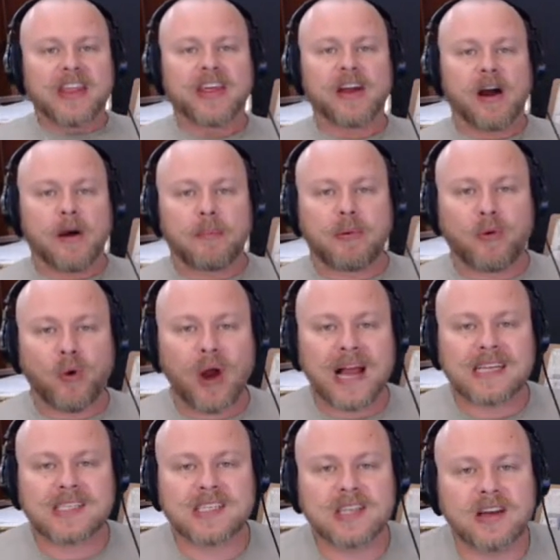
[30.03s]

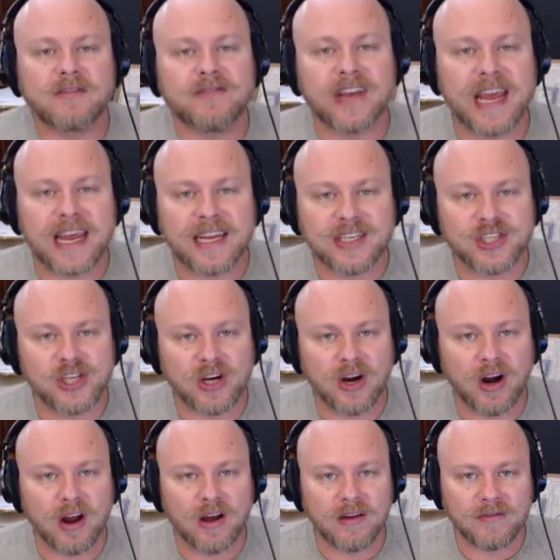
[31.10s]
oppressive
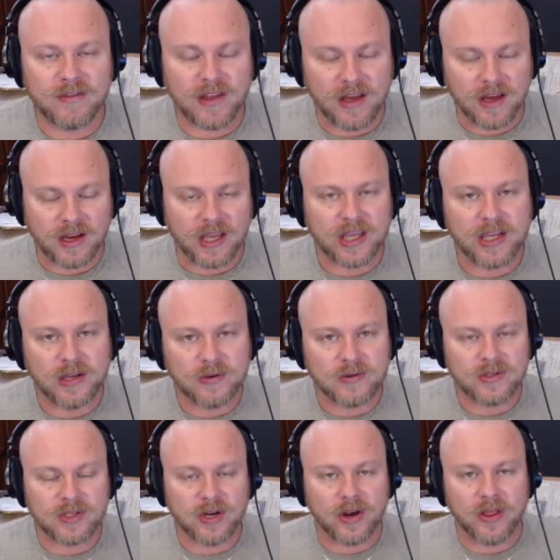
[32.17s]
nature of the
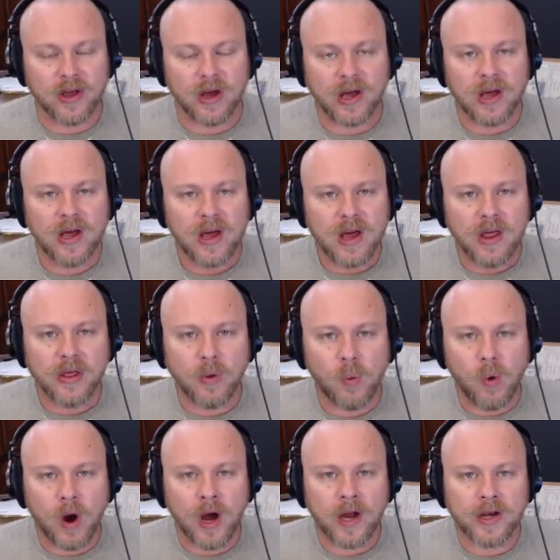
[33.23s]
accuser, the
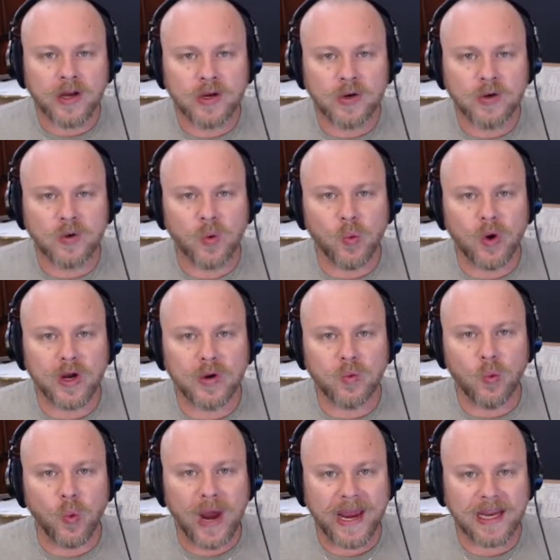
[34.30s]
one who would
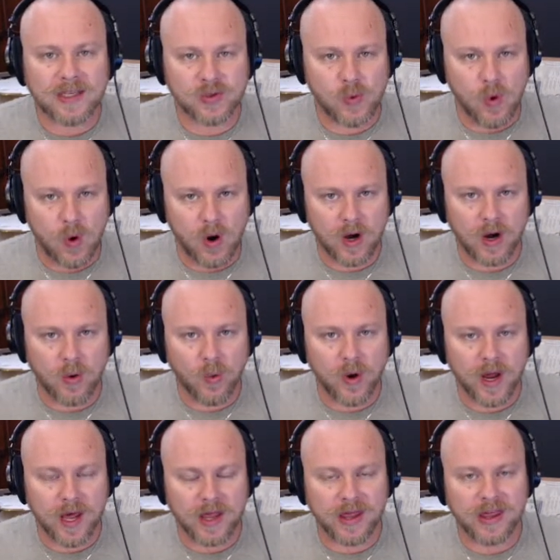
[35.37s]
wage war
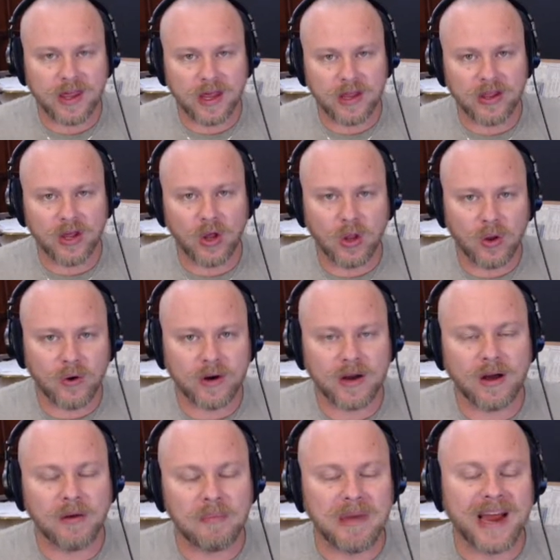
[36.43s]
with the Lord
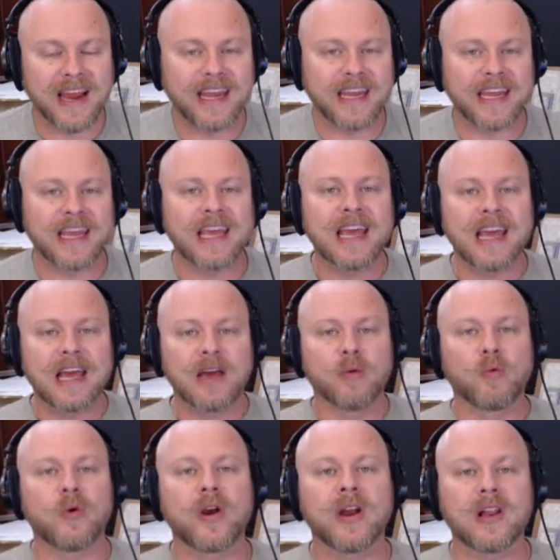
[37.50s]
Almighty,
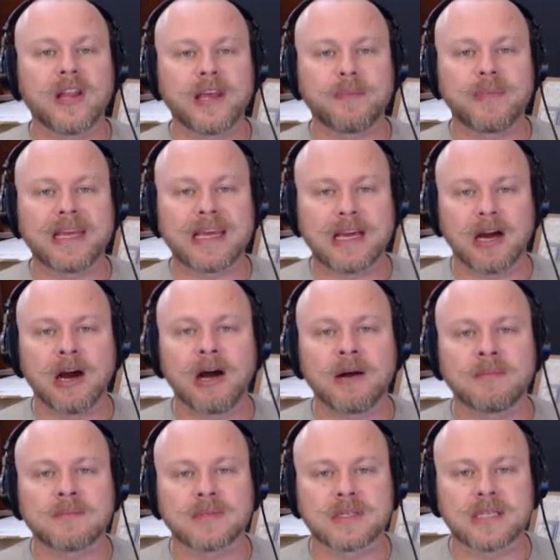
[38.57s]
really
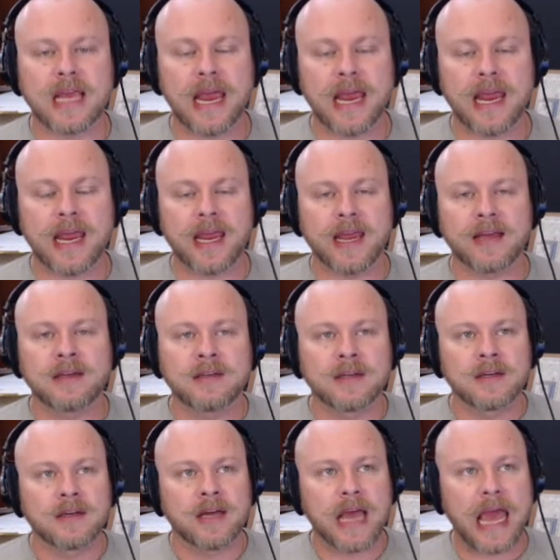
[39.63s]
becomes a
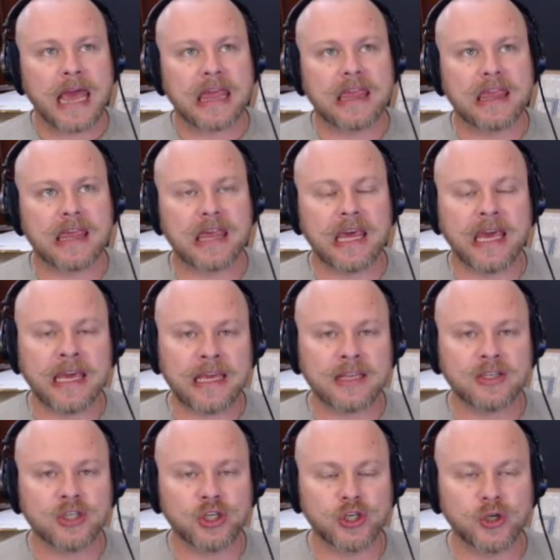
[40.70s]

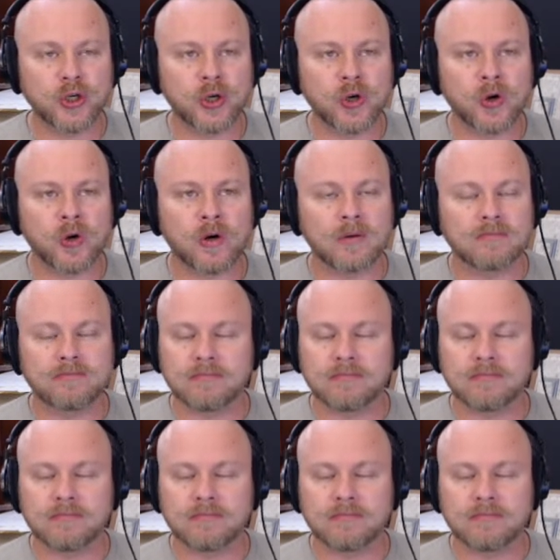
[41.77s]
thing to